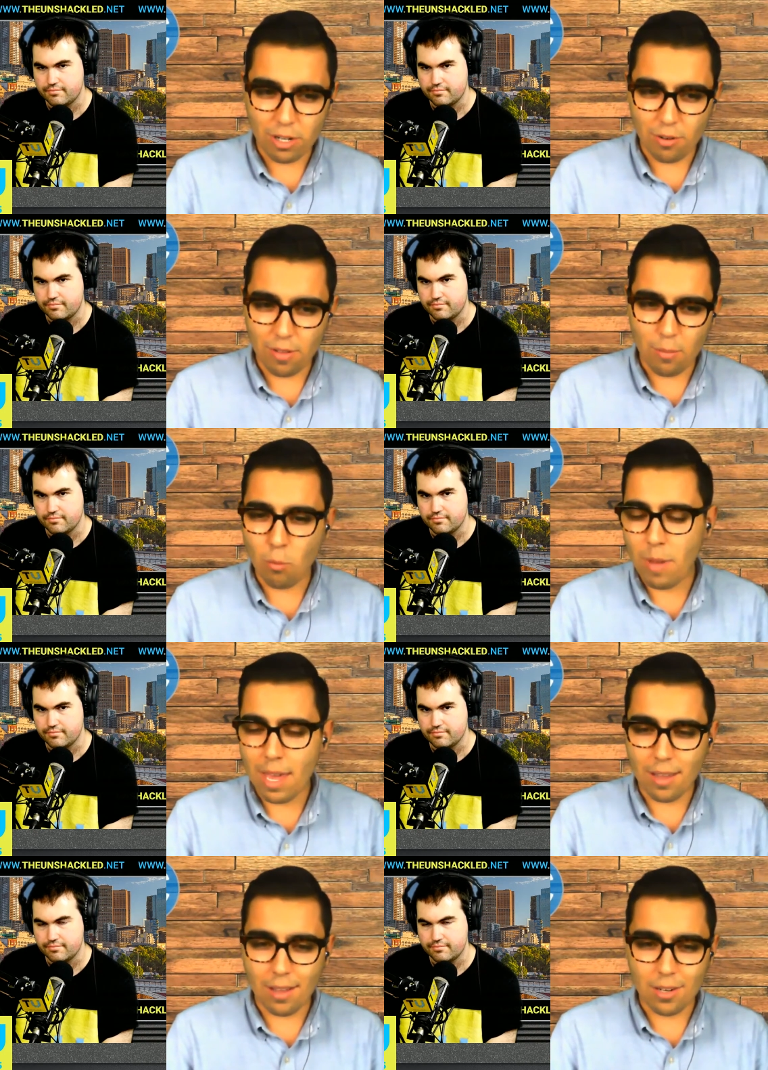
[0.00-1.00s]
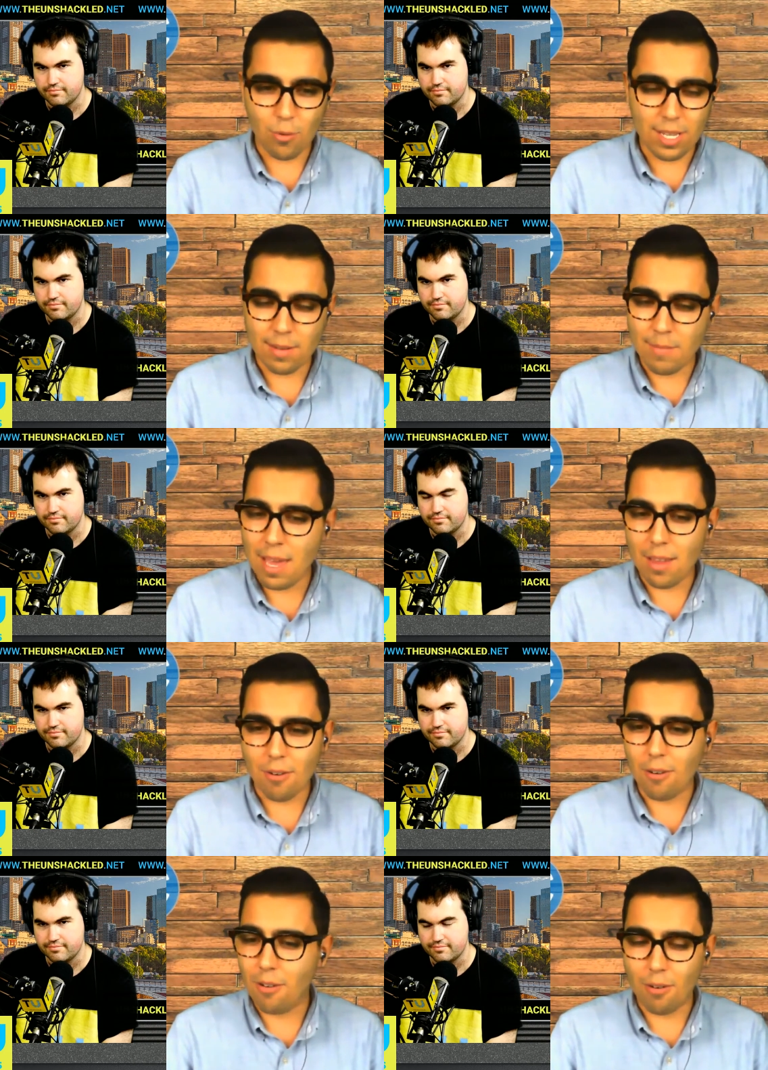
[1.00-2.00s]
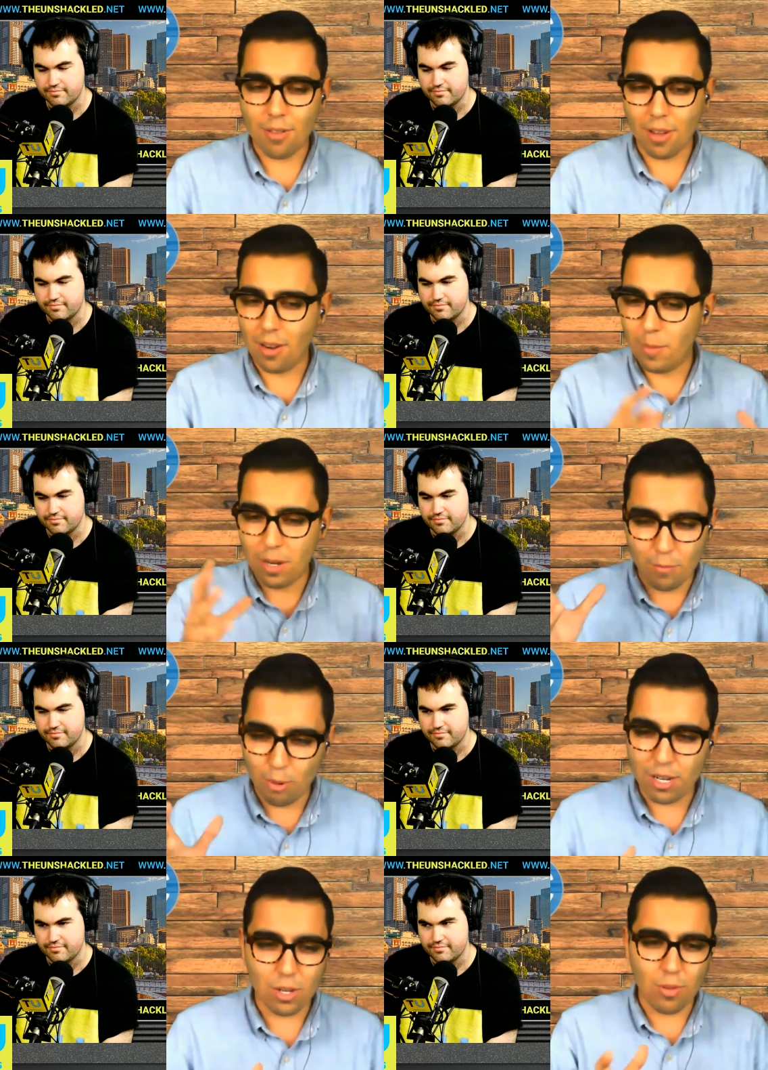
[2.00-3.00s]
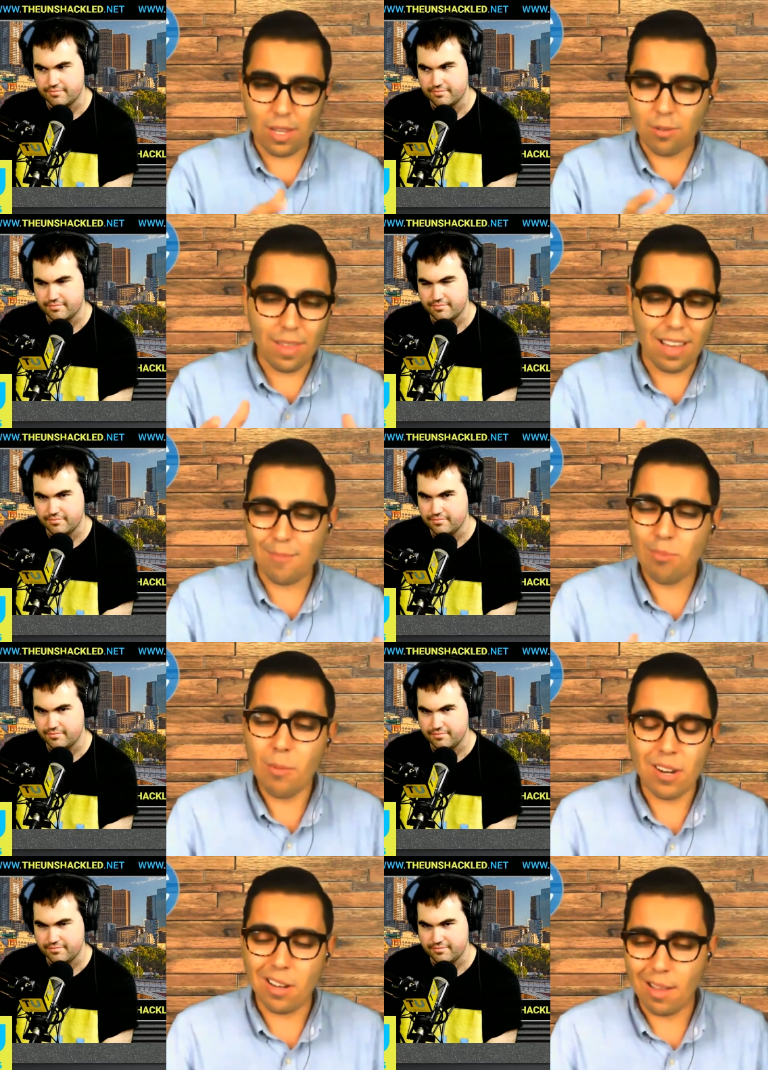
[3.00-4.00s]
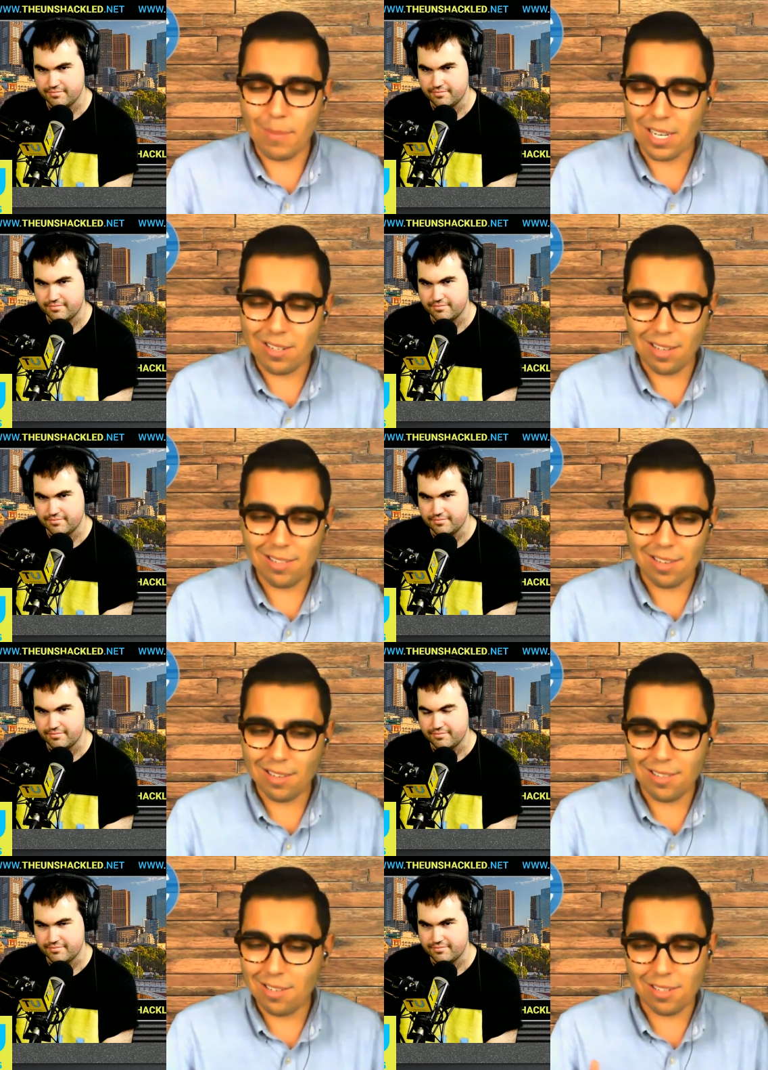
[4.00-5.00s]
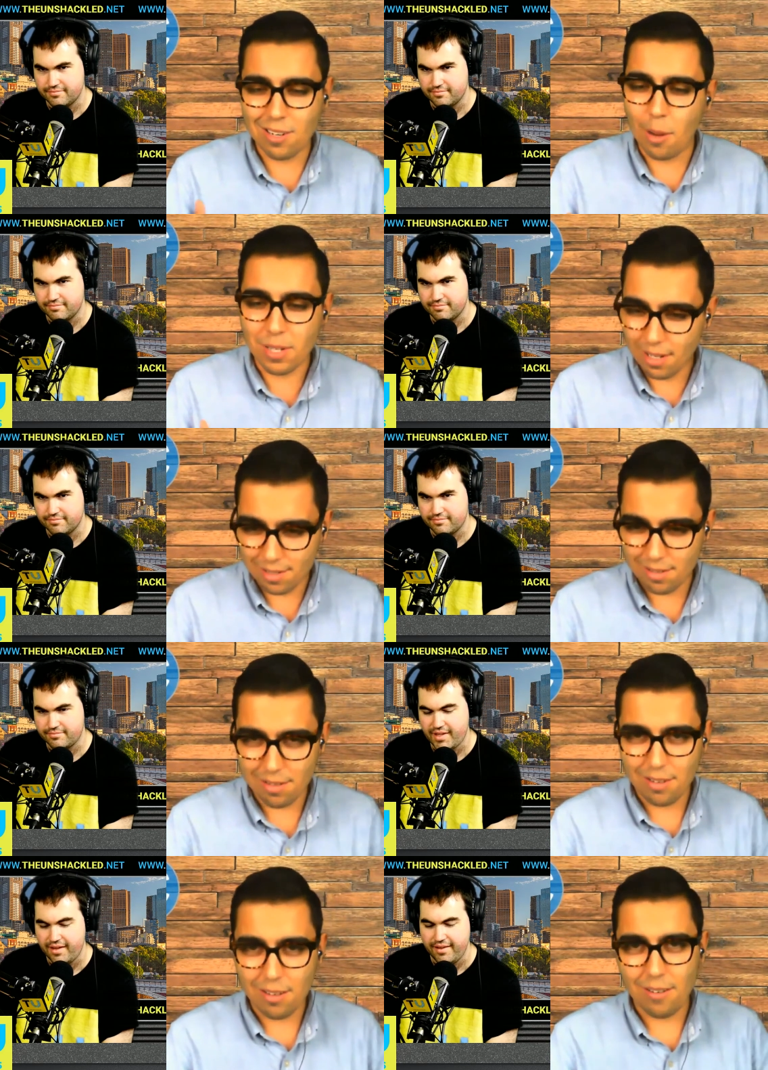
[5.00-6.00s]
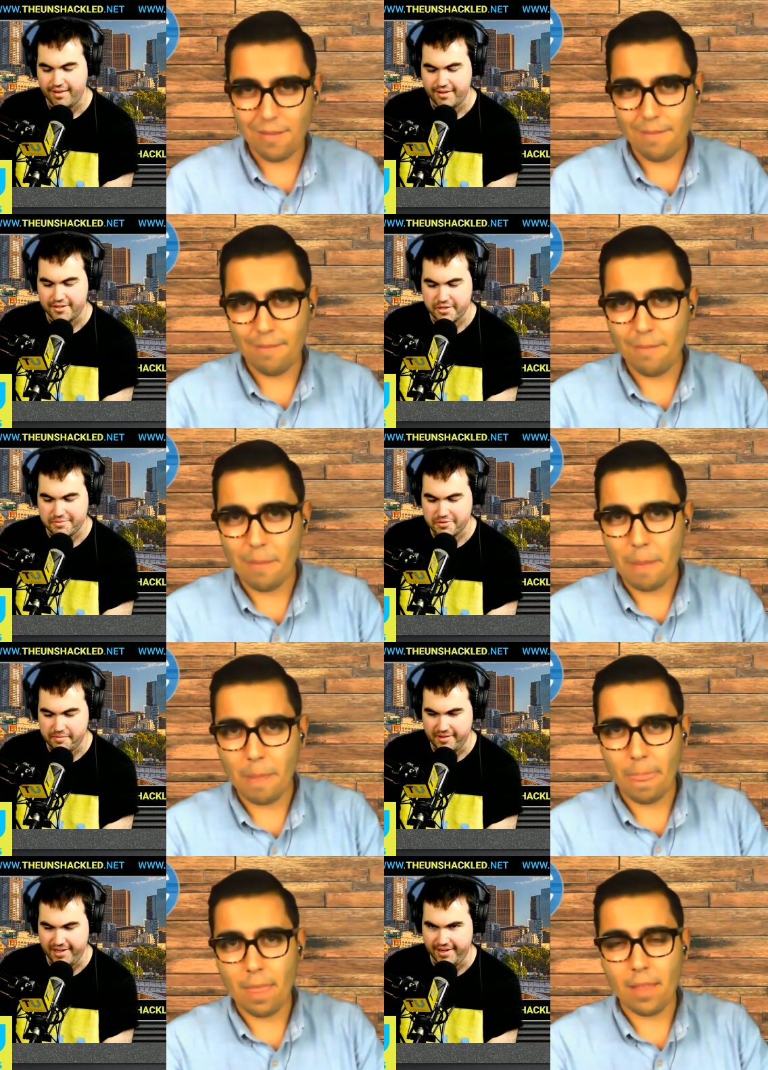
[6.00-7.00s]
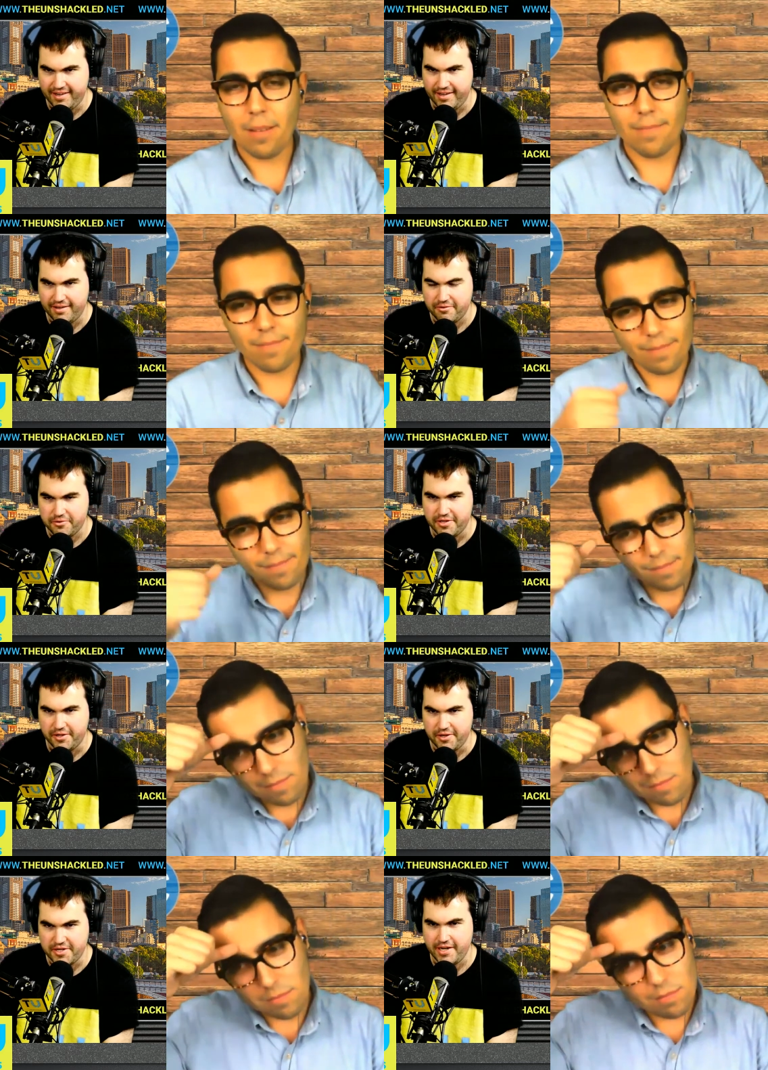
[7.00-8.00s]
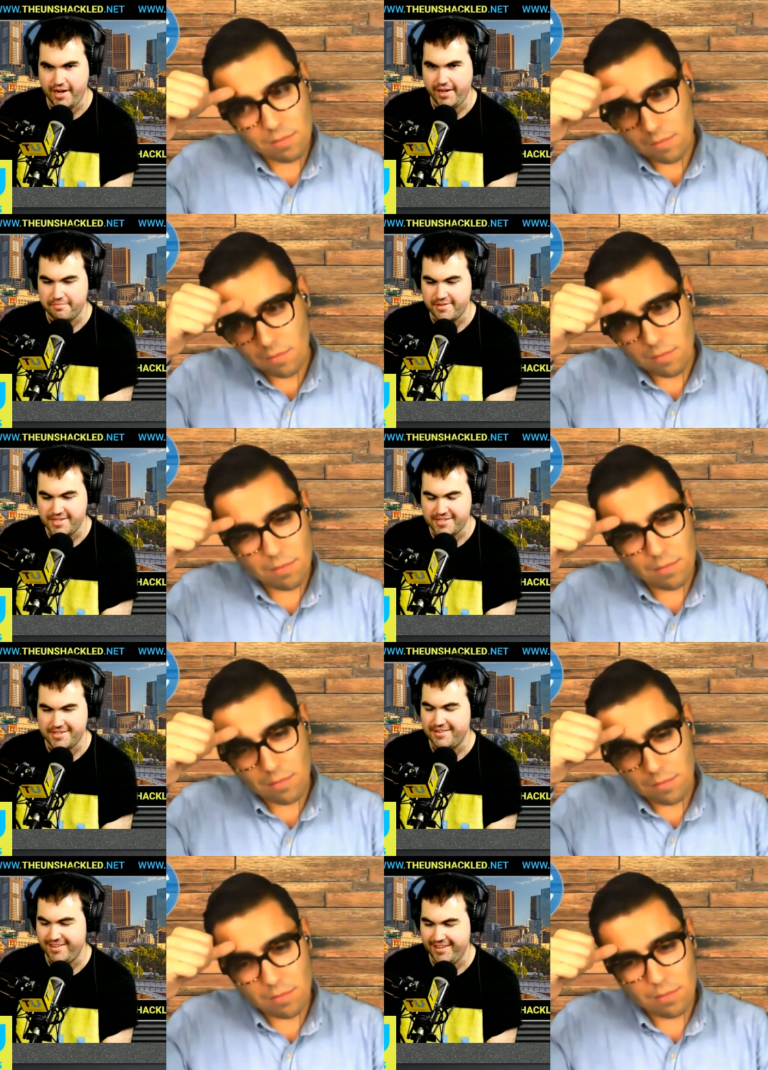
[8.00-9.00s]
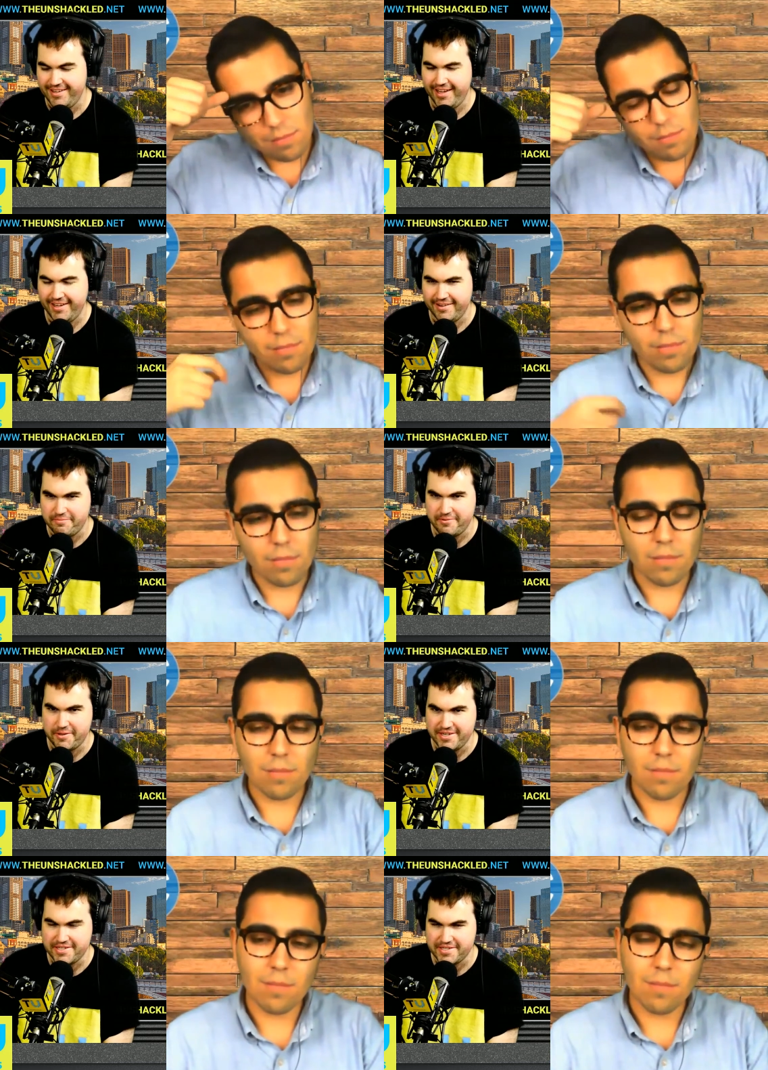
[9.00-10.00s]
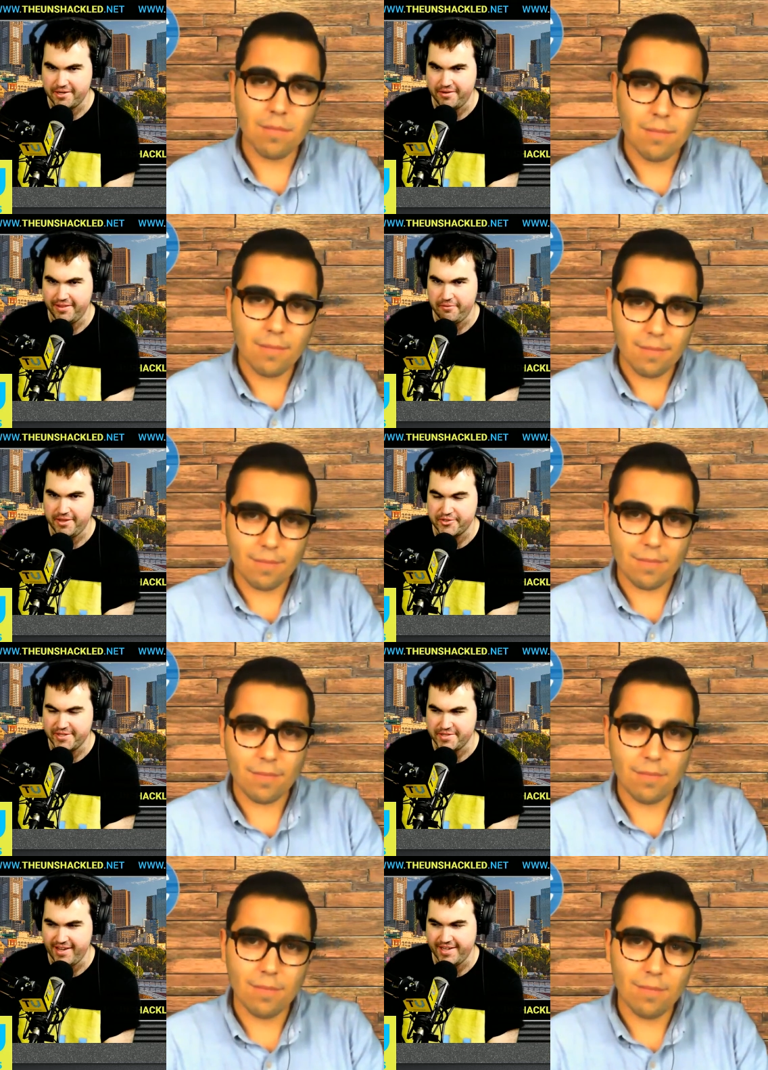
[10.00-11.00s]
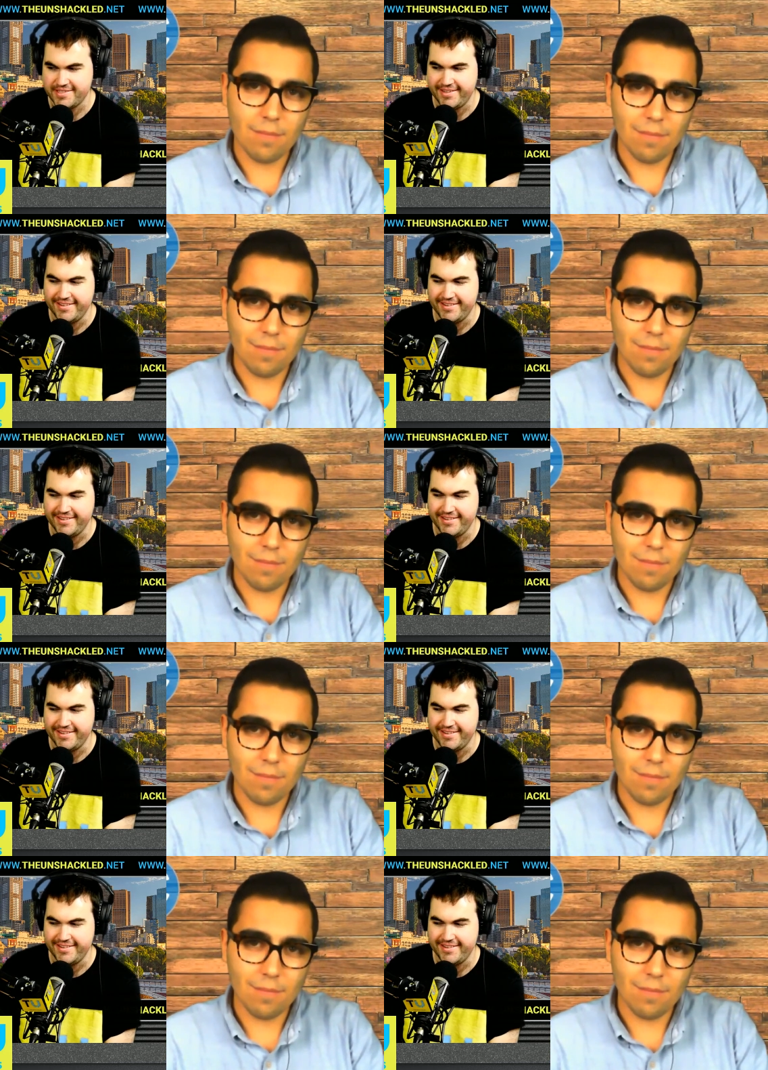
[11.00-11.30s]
Speaker 1: will make uh, Theresa May or, or, the government of Britain do this or that. Probably not. I mean, it's just, it's, it's just optics.
Speaker 2: Uh, Trump's probably in a good negotiating position. He, he could probably just go in there with Theresa May. So,